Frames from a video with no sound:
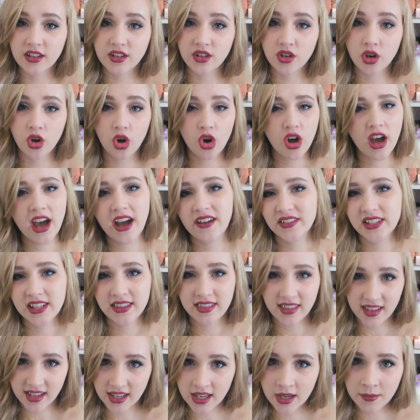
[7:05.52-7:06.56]
not have to
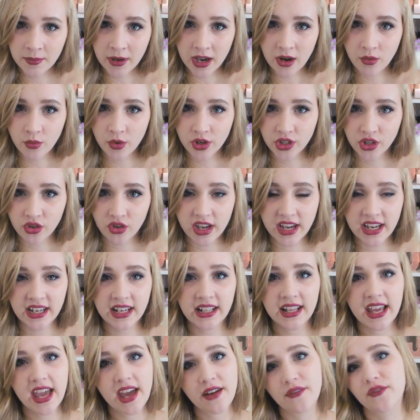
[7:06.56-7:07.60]
think about what you're
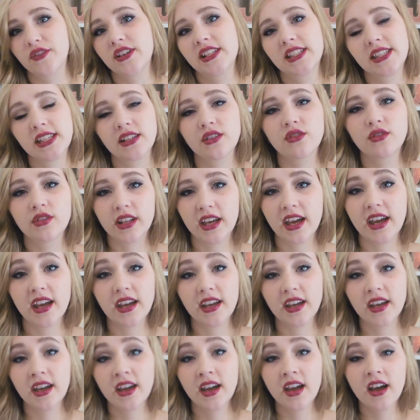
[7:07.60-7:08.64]
eating every single
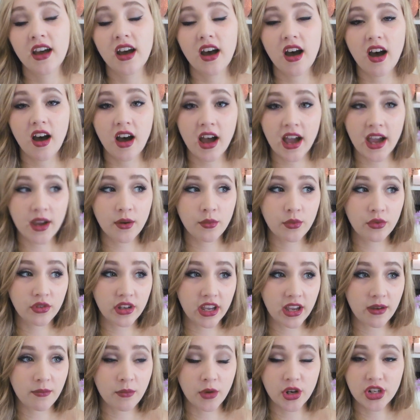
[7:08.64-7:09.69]
day. I will
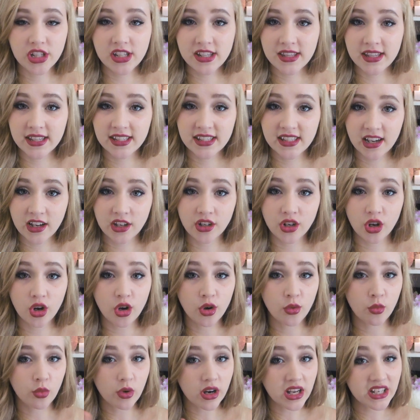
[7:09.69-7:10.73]
get most of this done
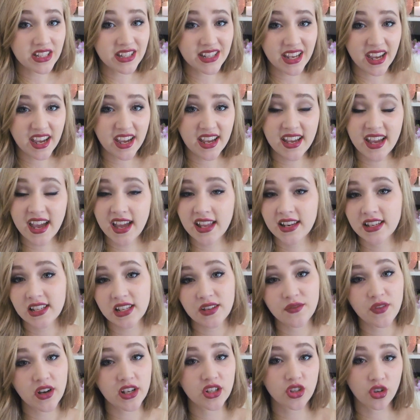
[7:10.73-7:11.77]
on one day, and
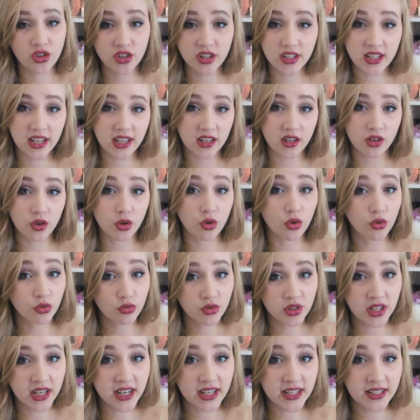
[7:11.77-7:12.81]
if I don't get it all
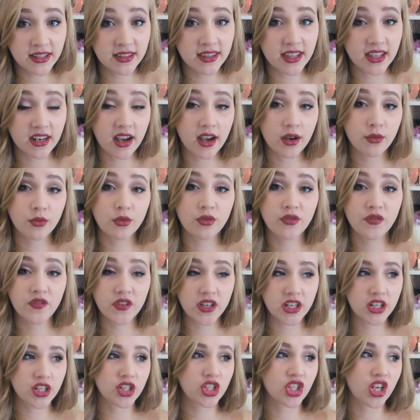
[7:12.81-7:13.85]
done, then I will
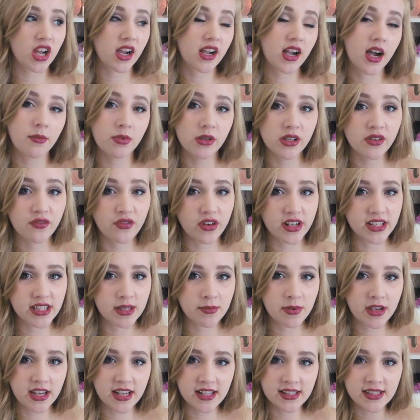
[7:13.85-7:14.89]
finish a couple of
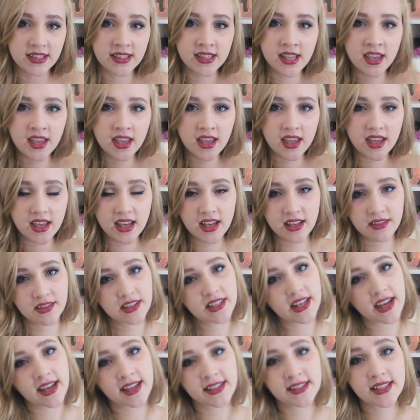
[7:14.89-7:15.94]
recipes in the
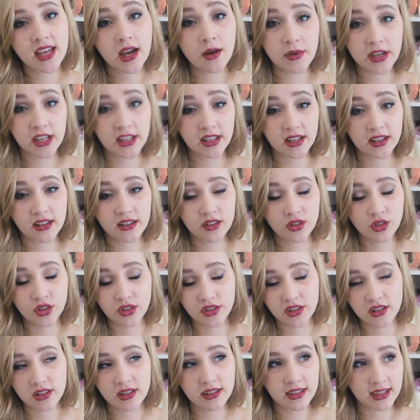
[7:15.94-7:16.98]
days coming
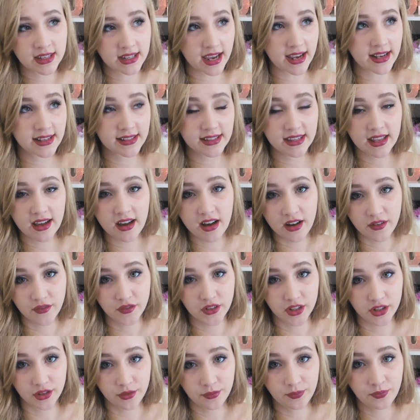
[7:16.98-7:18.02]
or the days
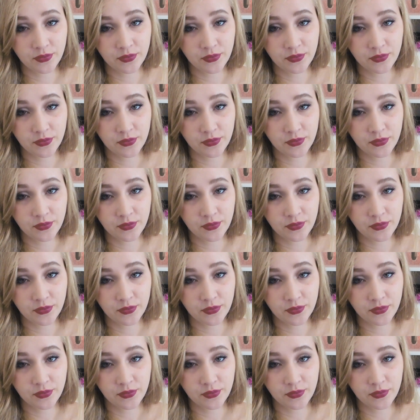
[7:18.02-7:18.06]
after.